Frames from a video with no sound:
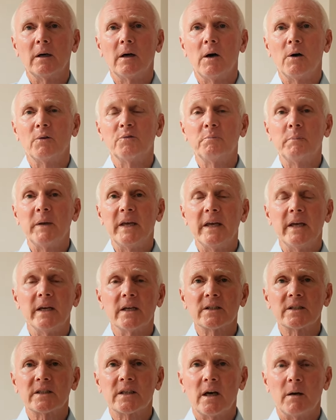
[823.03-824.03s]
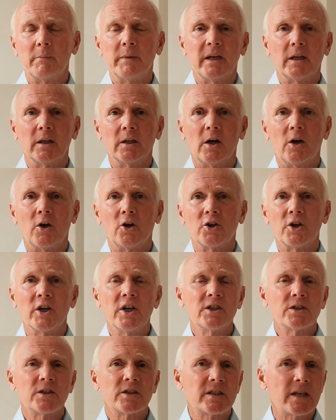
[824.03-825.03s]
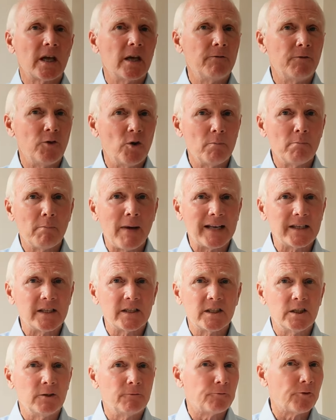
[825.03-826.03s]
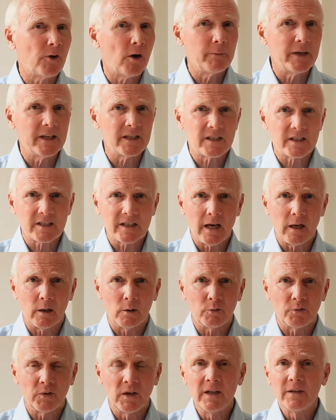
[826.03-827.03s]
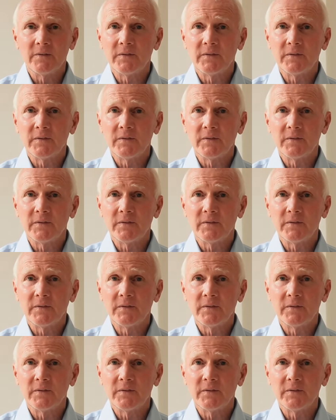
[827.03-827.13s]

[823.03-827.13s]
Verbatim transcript: of beings coming along to save humanity from itself,